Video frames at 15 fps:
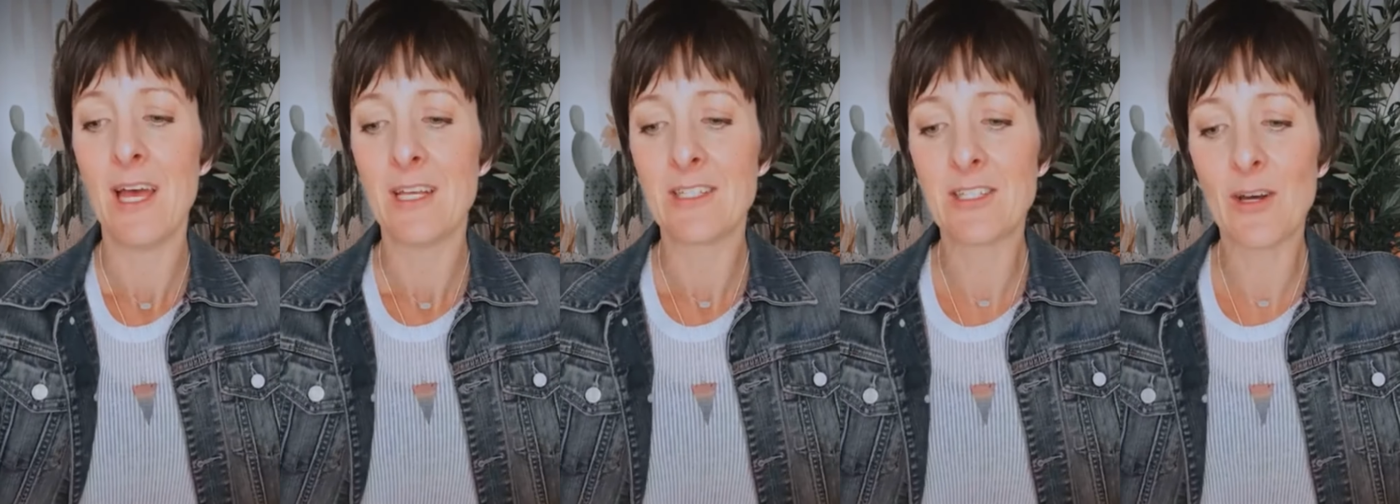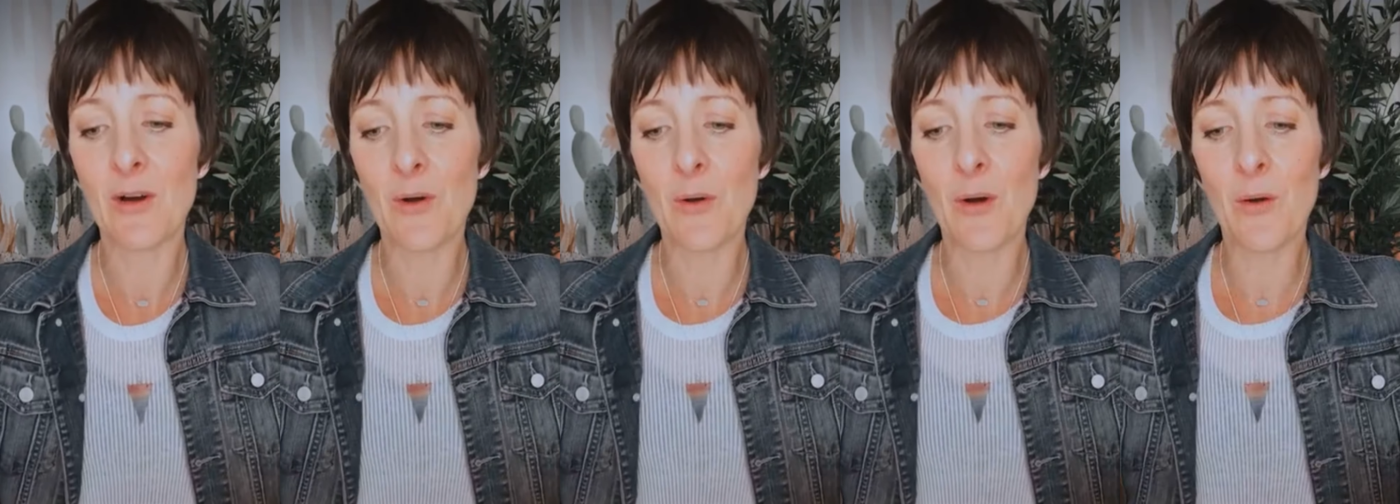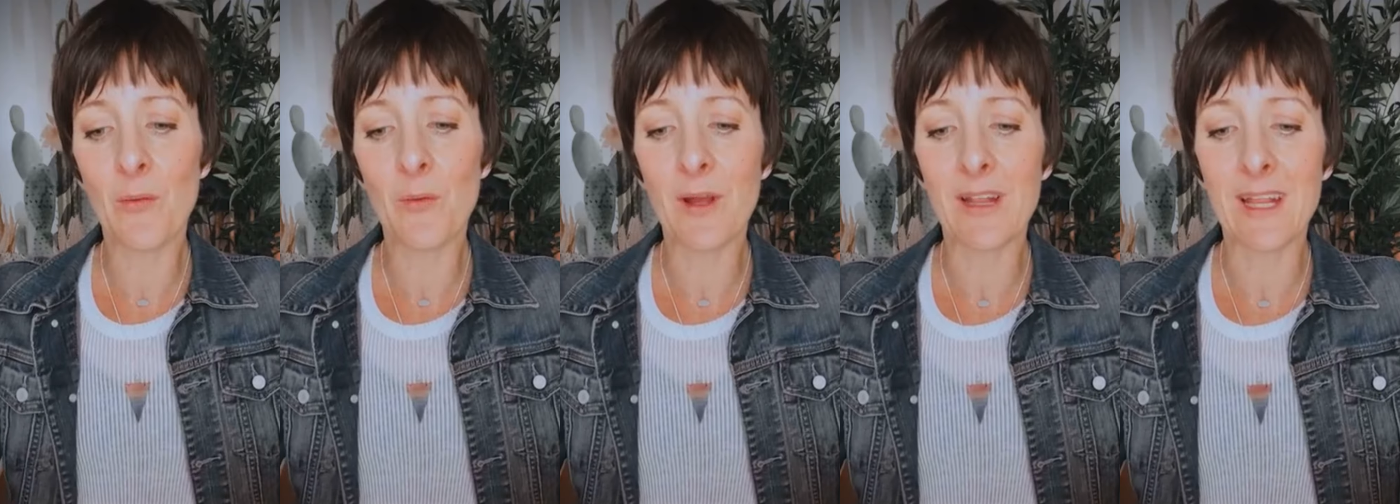So,
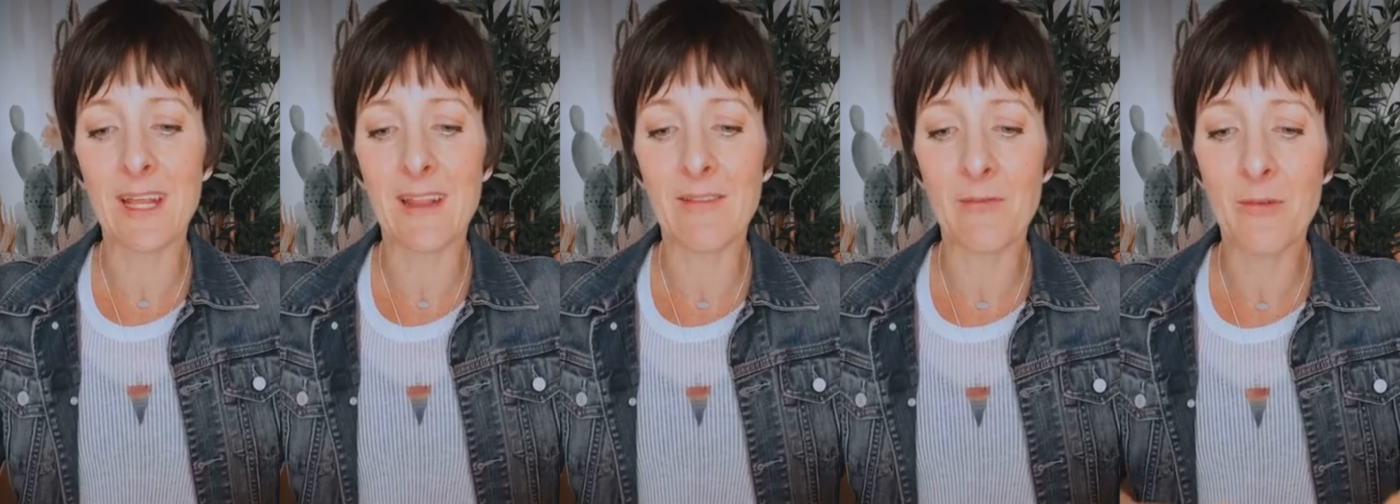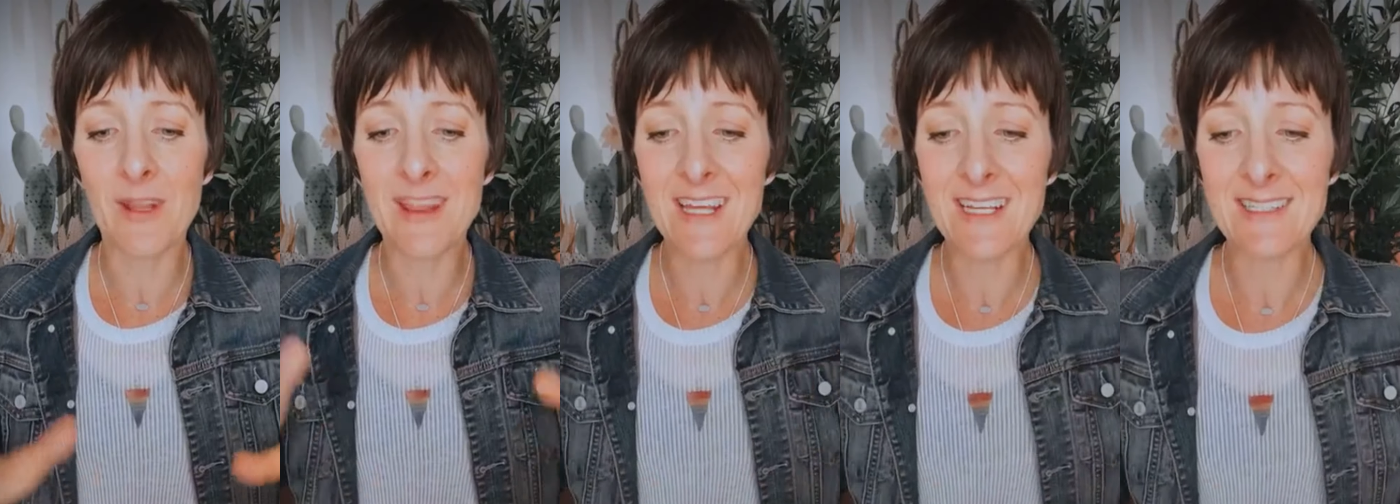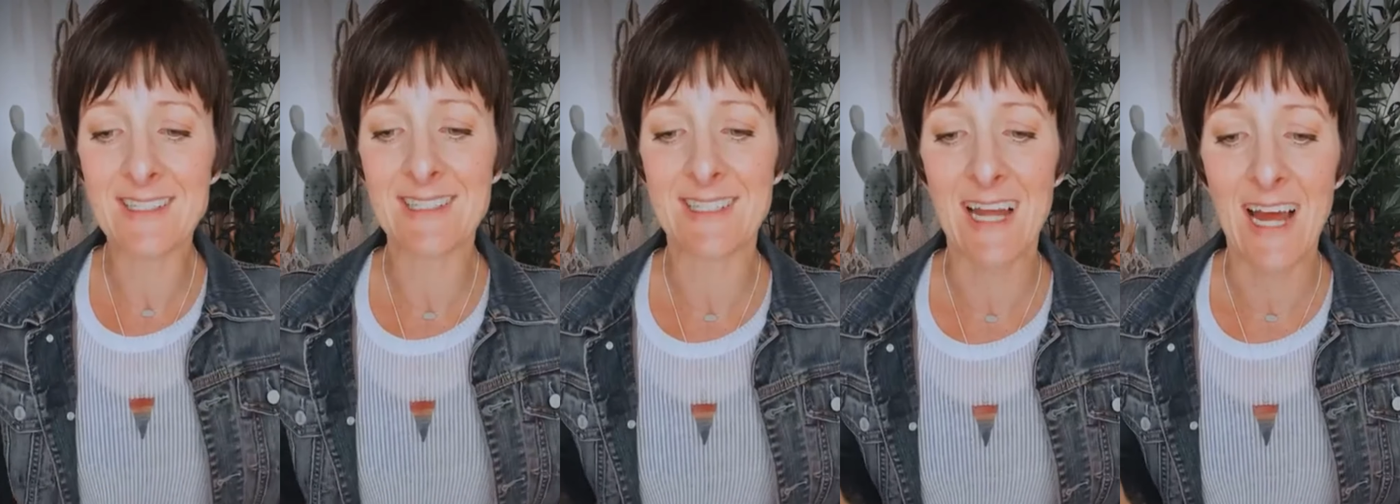really, with
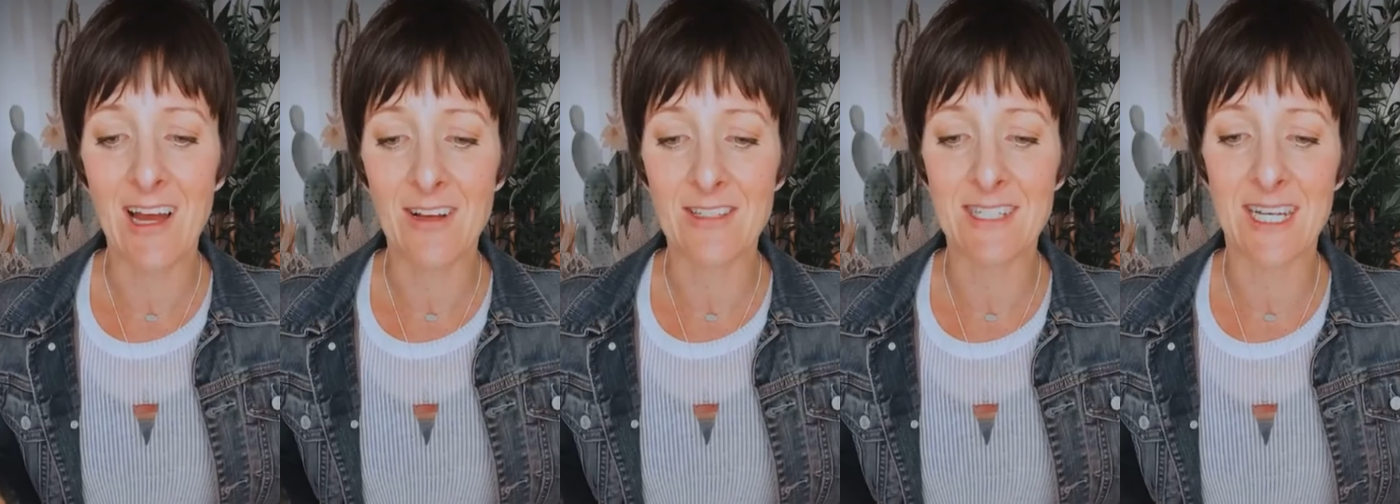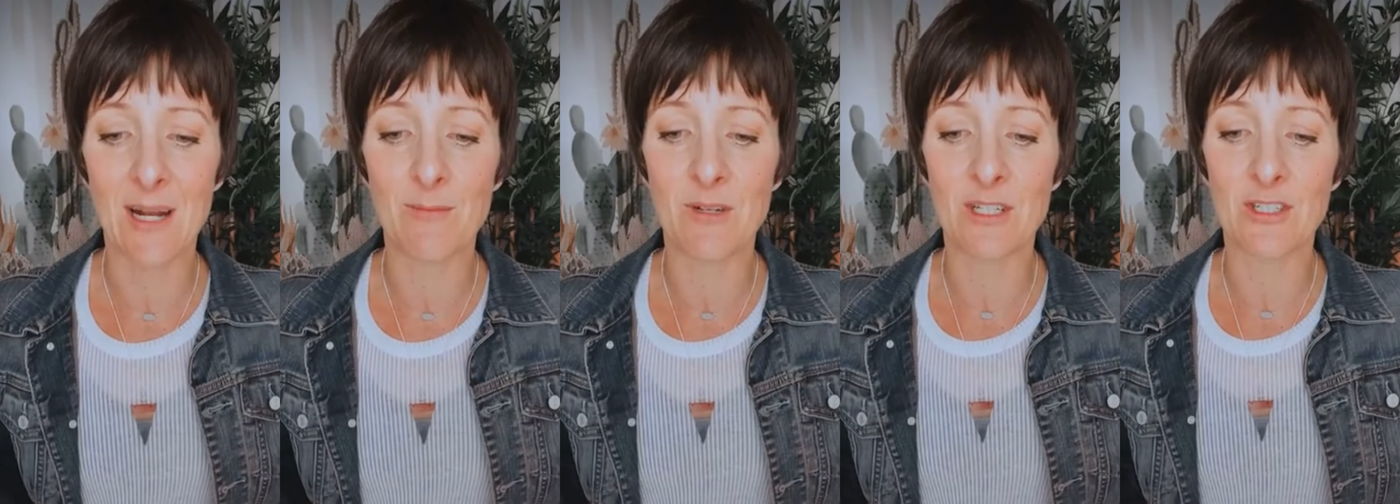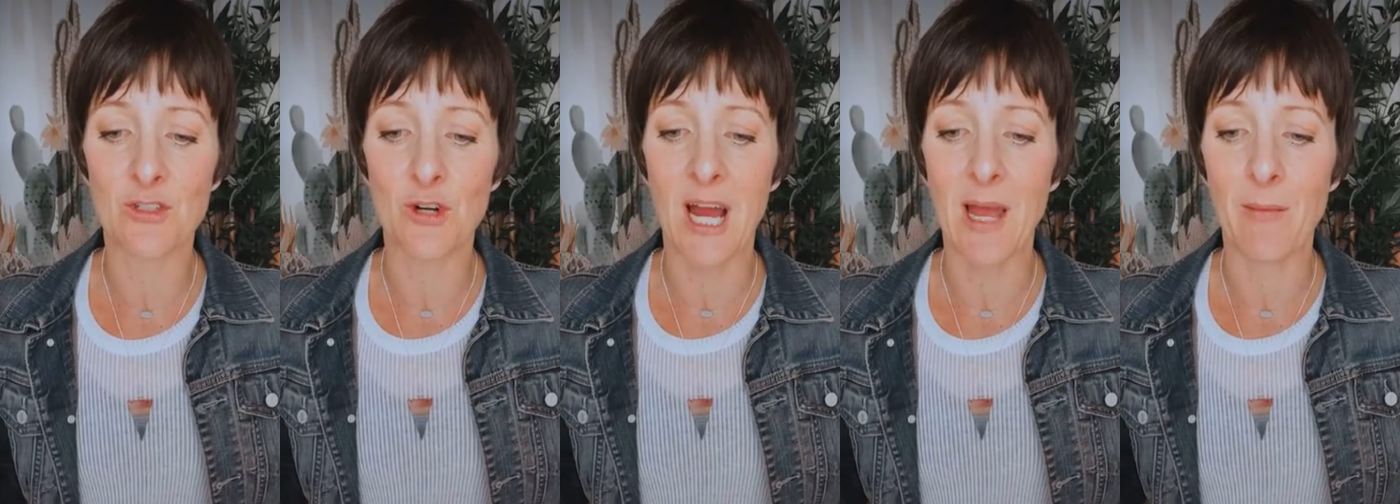these styles that I'm
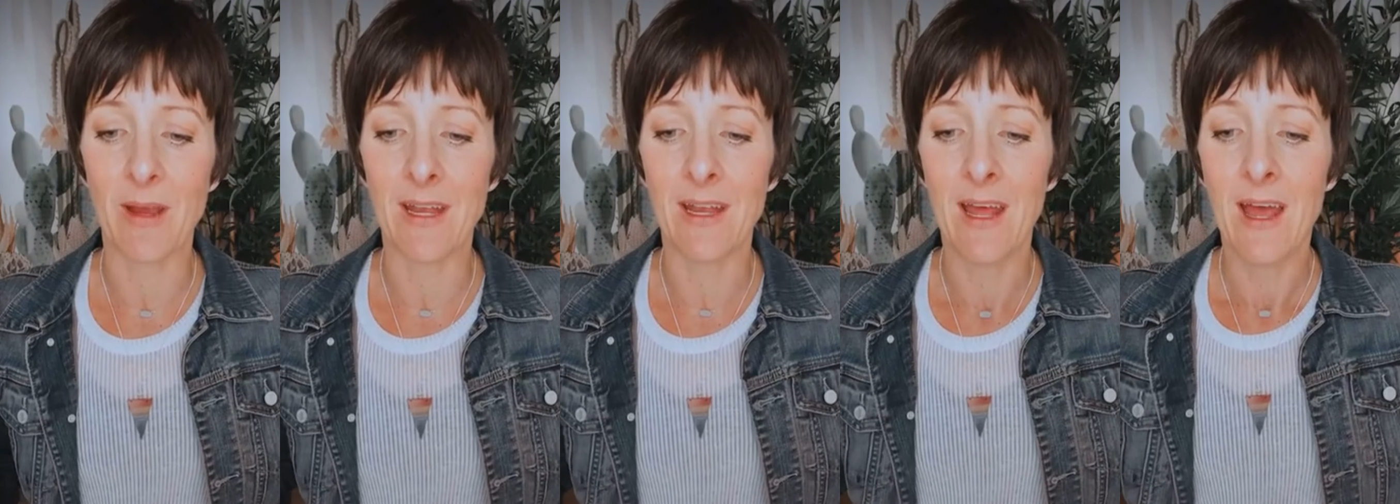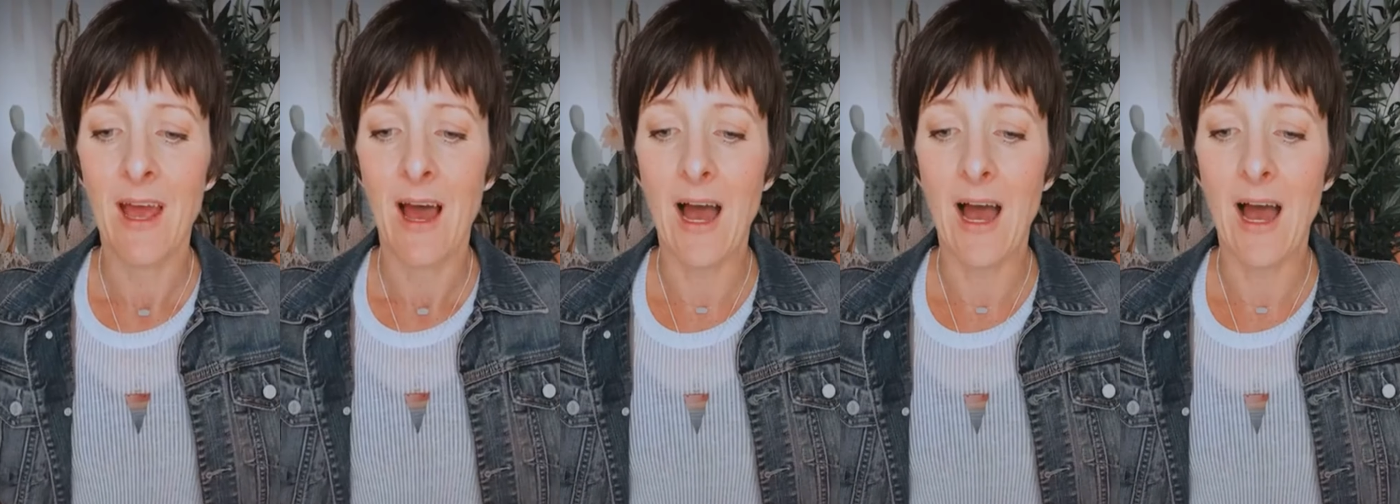describing,